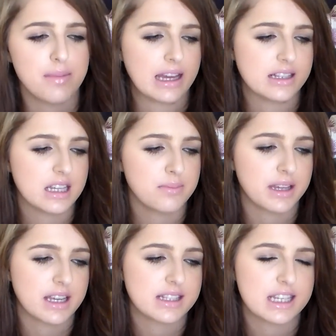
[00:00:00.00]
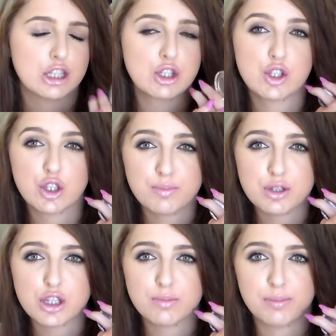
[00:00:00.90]
amazing because they're
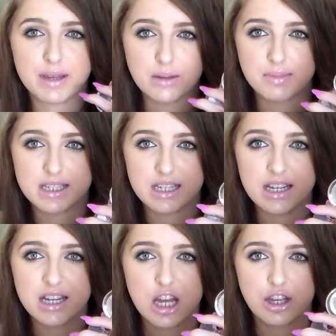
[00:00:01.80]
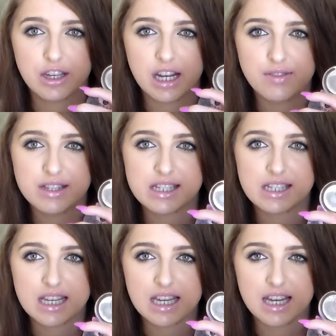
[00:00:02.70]
super, super pigmented. You can even
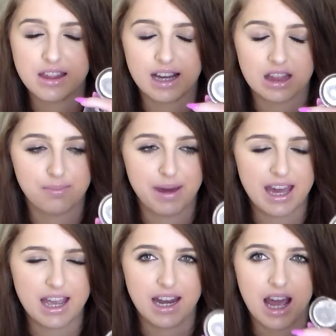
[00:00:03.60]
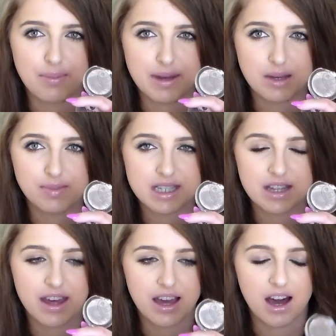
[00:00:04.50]
see in like the pan how
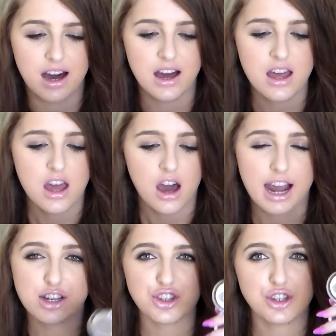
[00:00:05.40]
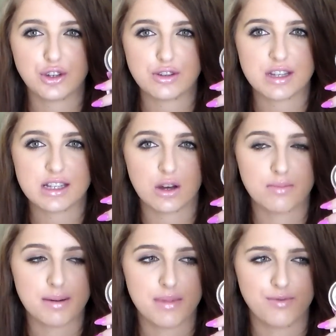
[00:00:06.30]
pigmented they are. I actually used this
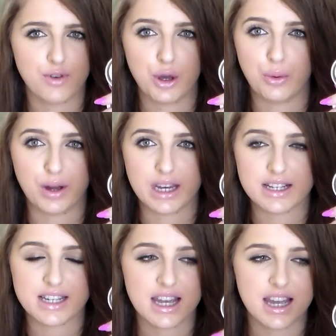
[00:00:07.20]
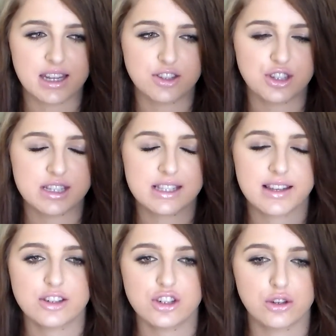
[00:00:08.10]
on my mum for her wedding day, and it's just
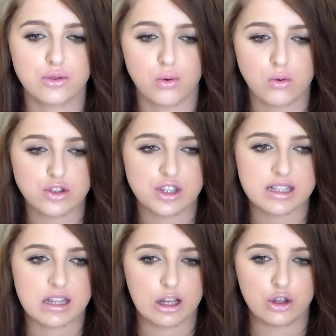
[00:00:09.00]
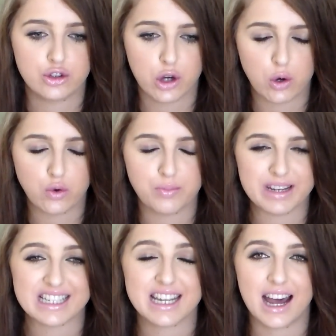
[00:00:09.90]
such a gorgeous like gold
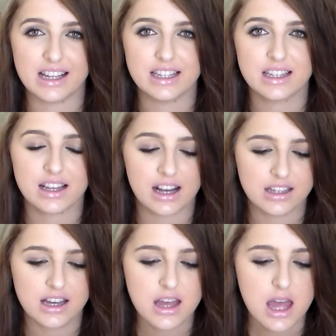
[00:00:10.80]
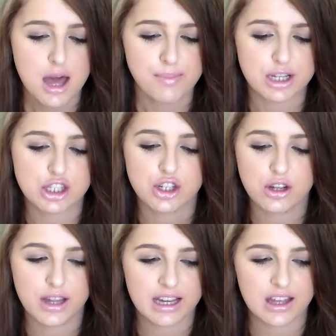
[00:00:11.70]
metallic color, but it's
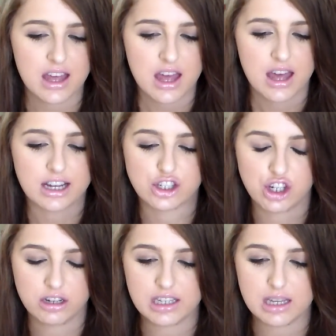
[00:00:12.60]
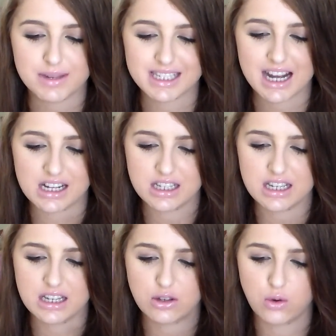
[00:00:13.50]
not like a chunky
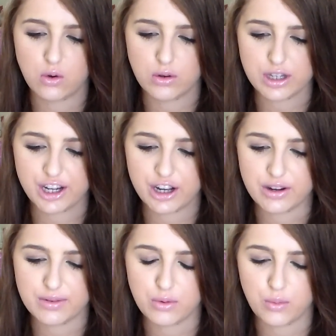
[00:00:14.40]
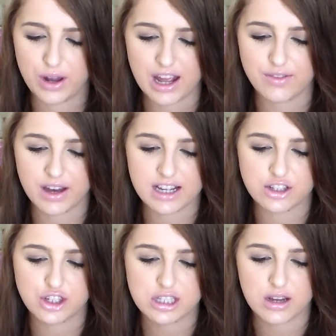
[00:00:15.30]
metallic or, you know, whatever.
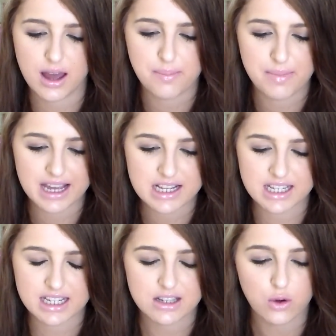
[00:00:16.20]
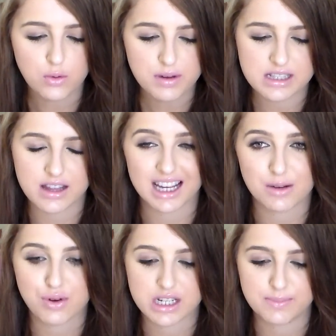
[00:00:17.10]
It's just amazing. It's almost
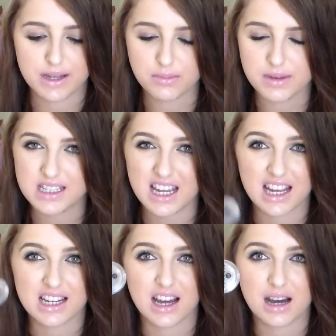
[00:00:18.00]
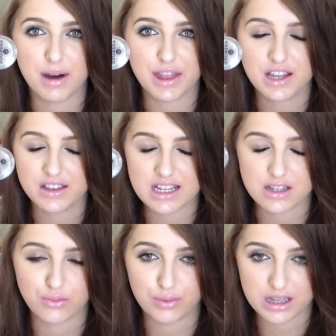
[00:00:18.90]
like a pressed pigment, and I think
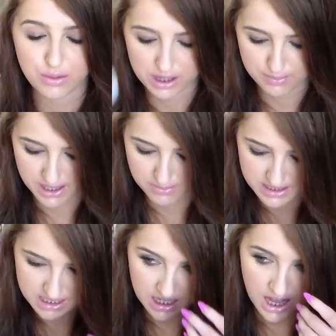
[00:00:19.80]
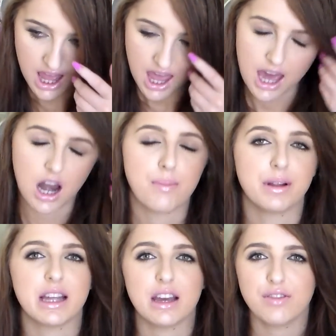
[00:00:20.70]
these are really, really pigmented, and I
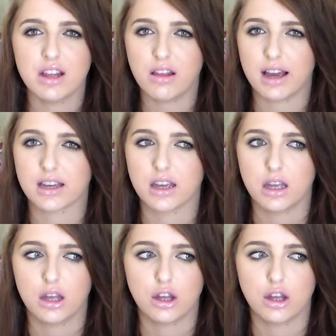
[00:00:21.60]
believe they're like